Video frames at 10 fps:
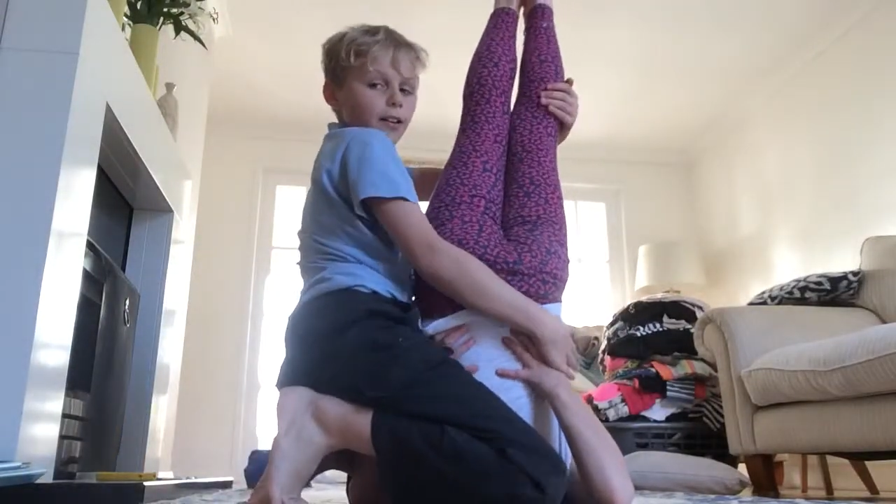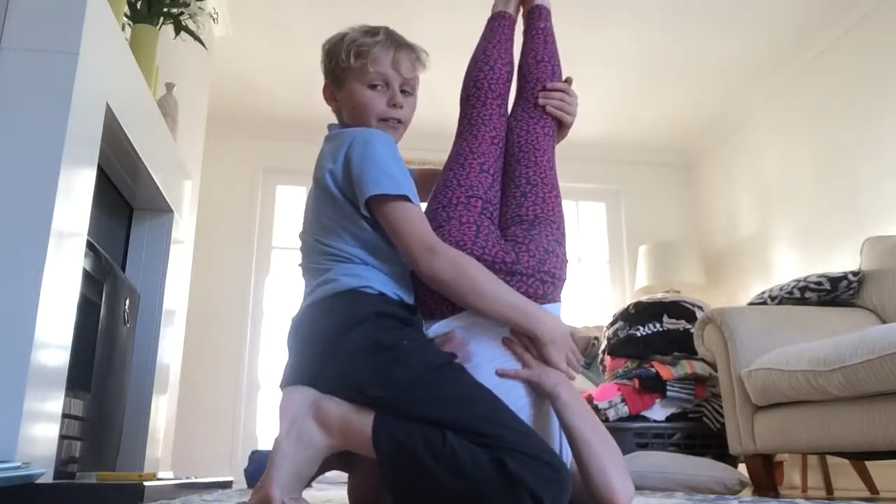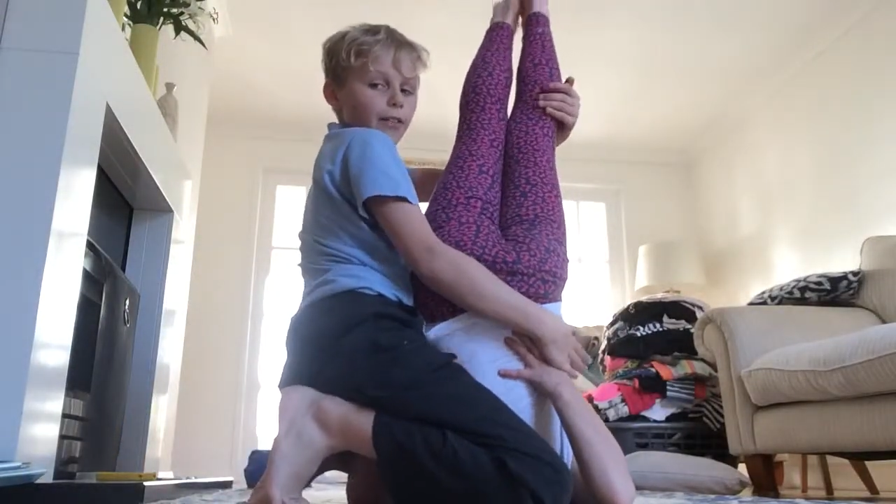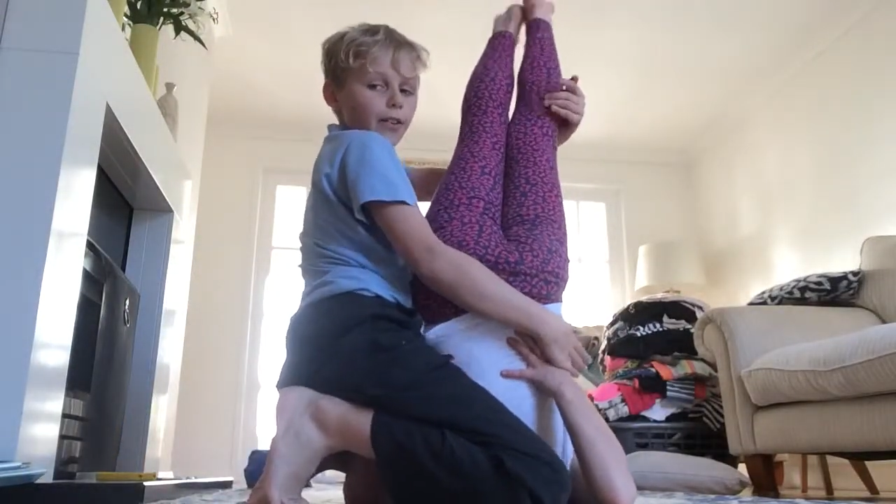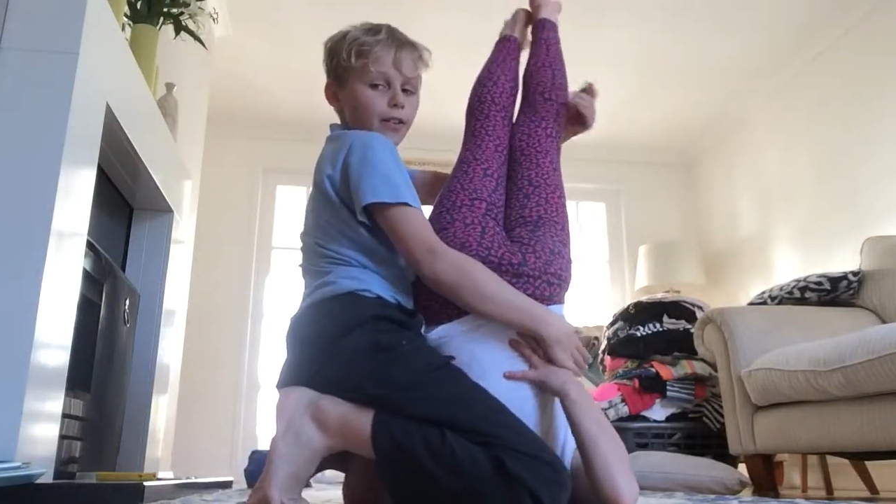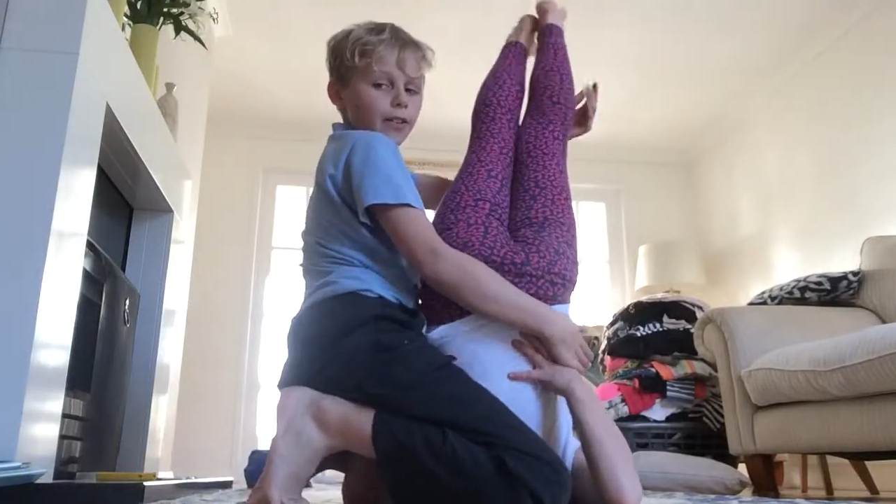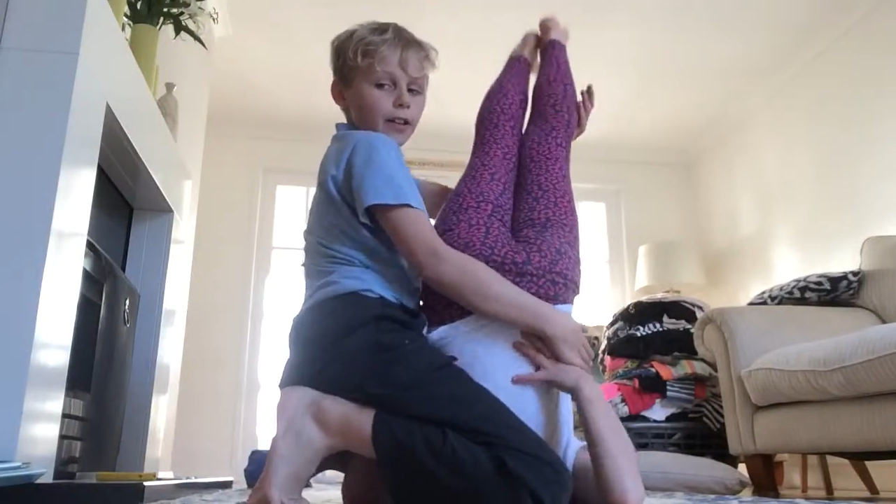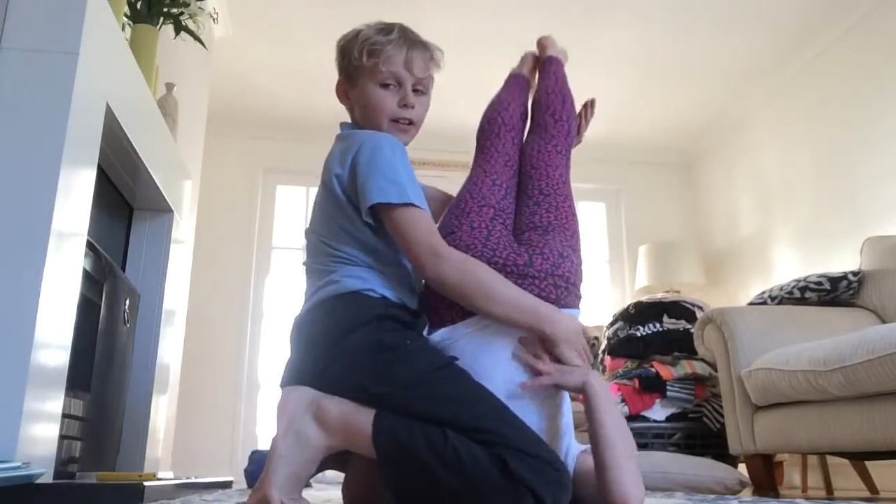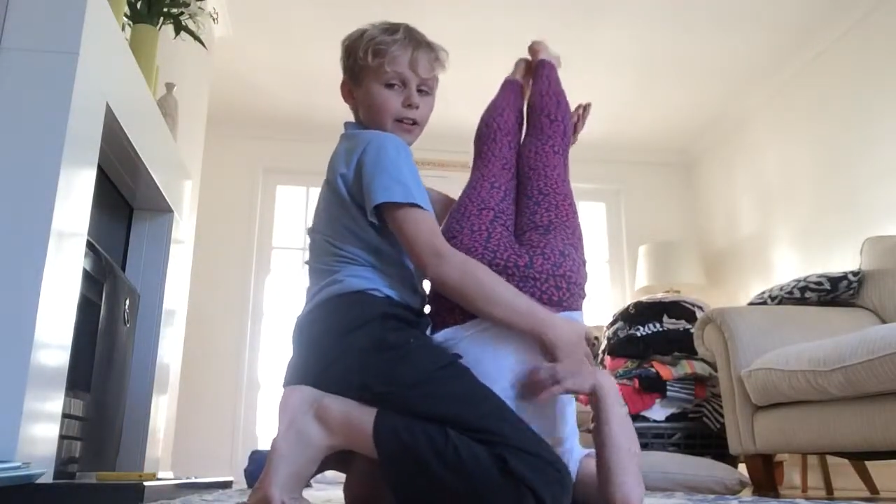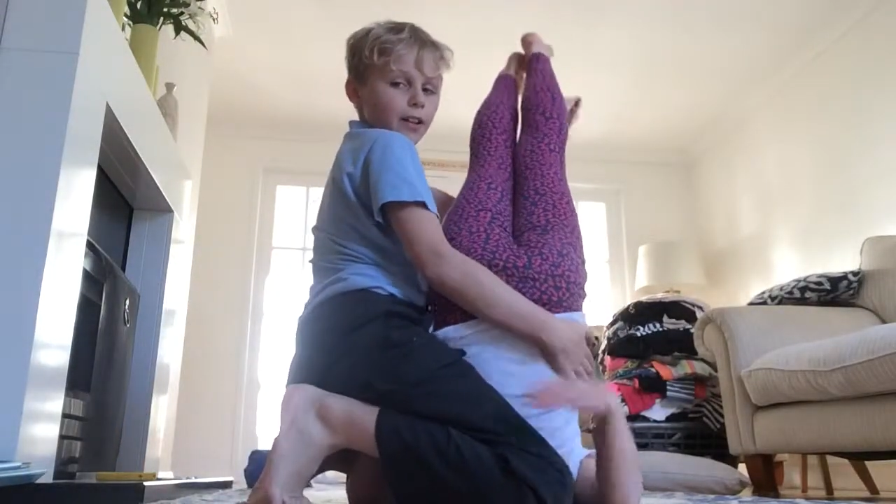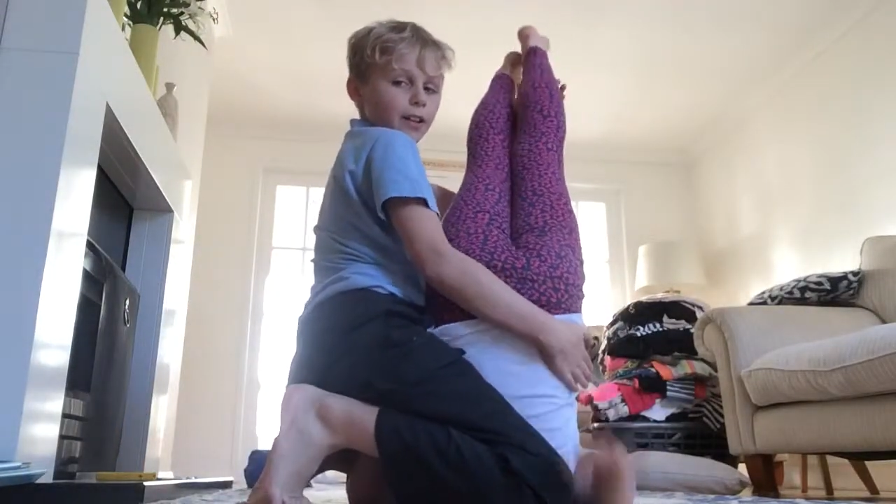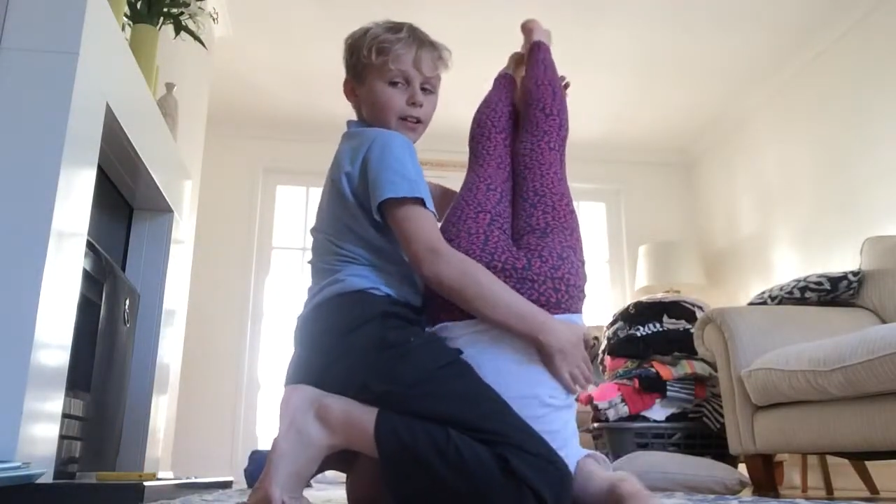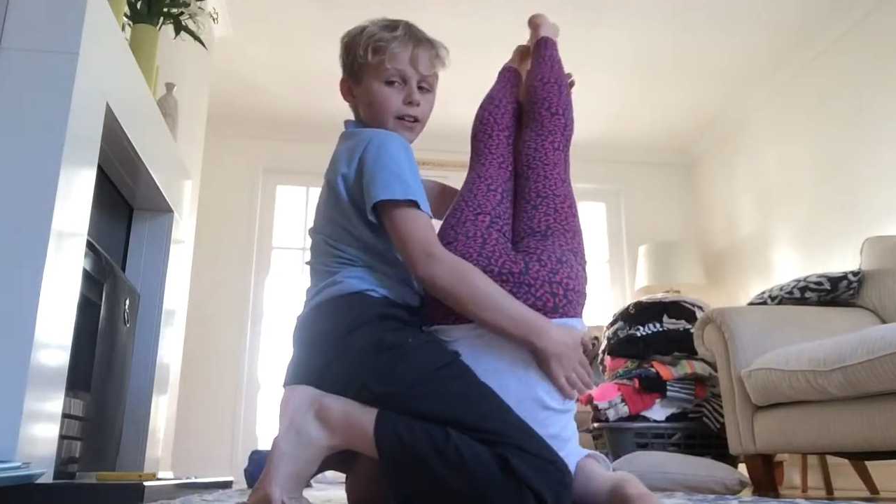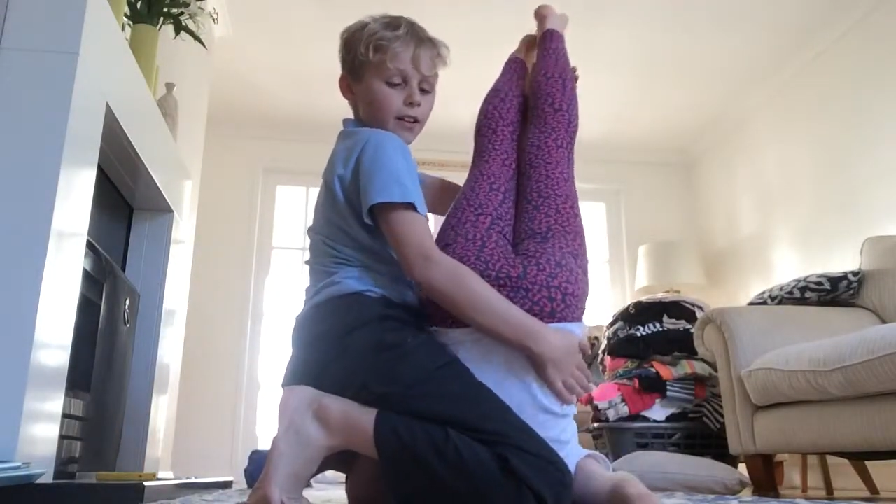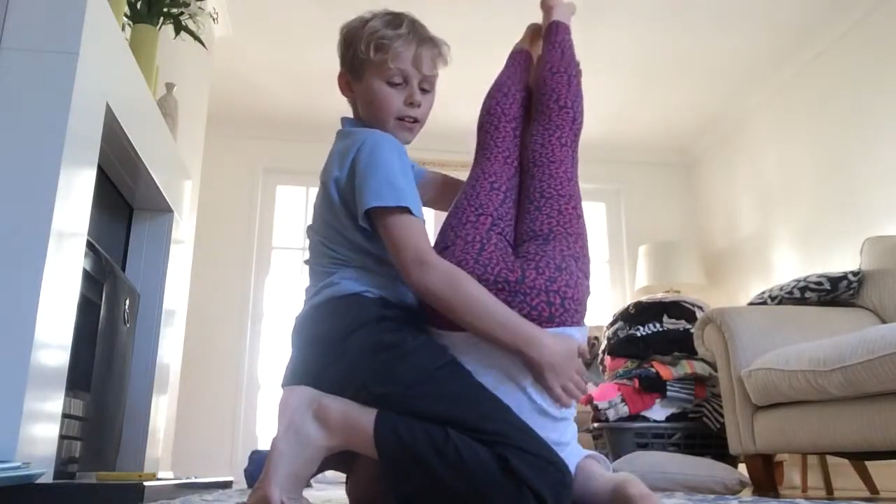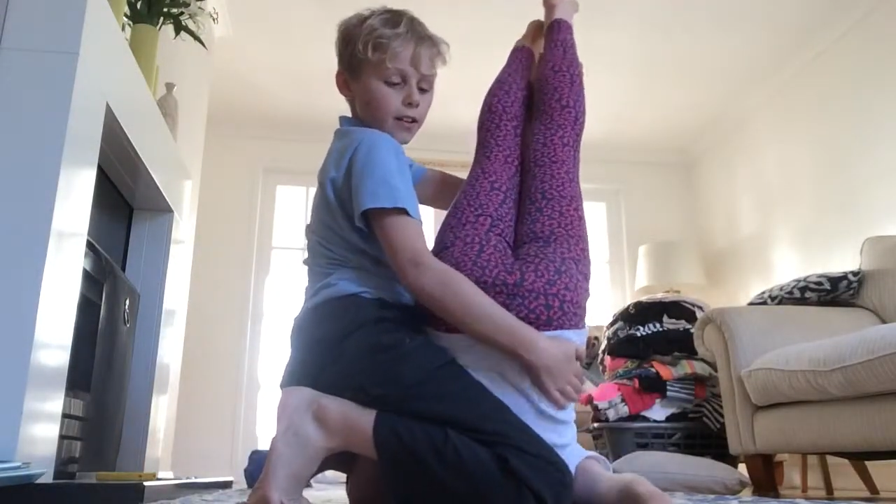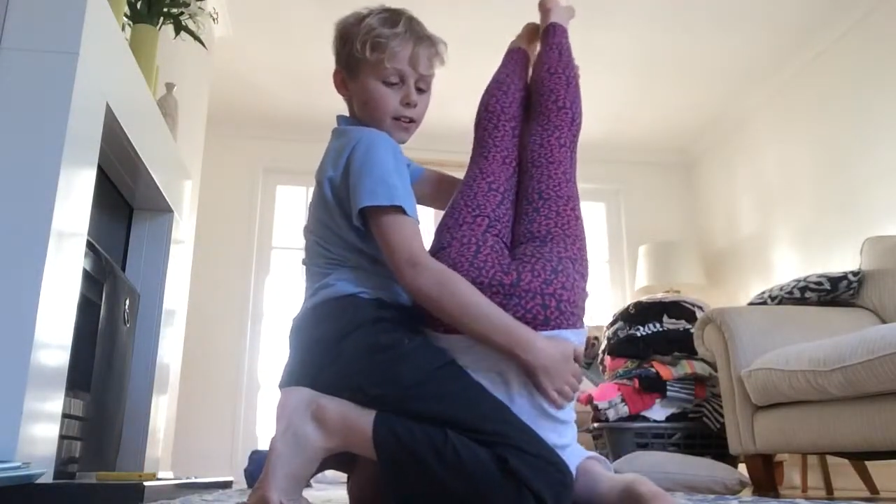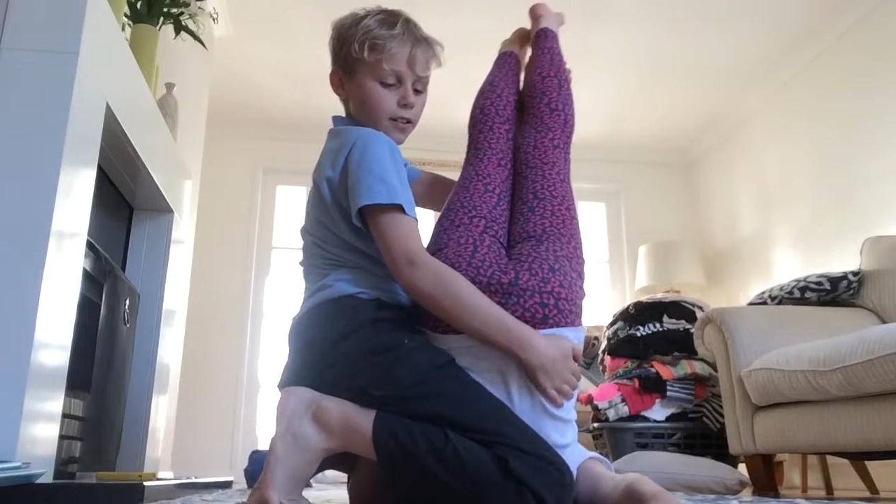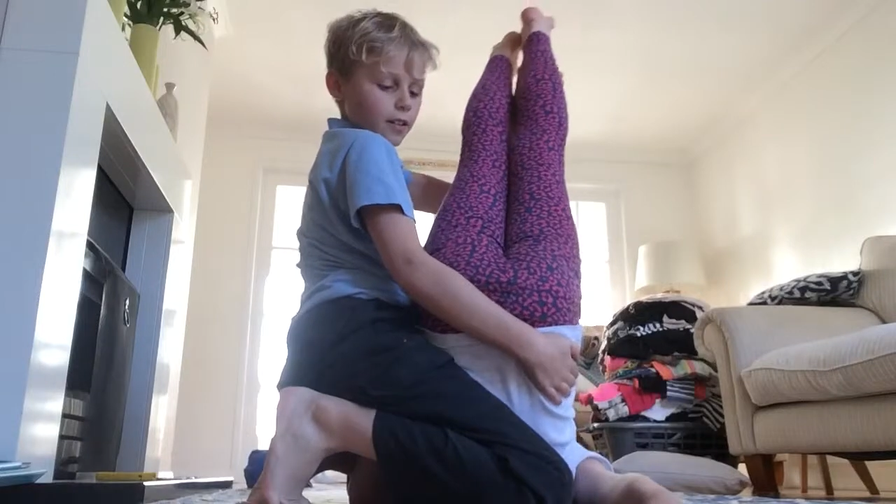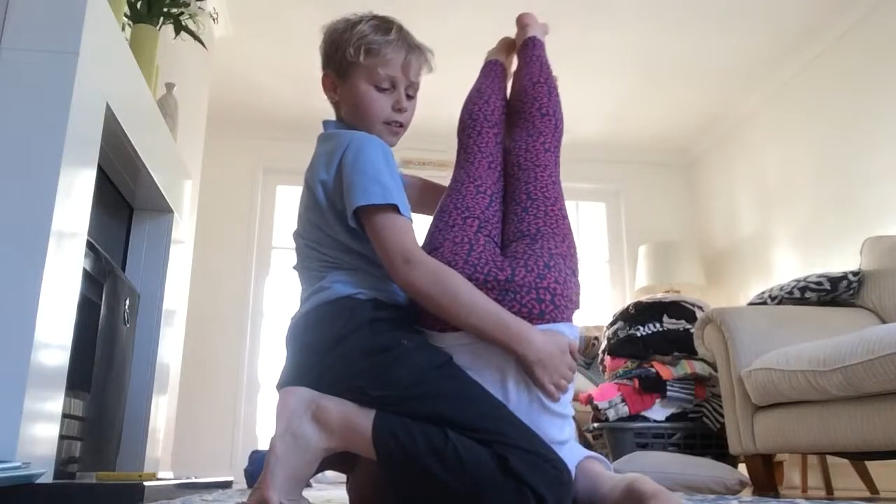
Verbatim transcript: And that's the advanced.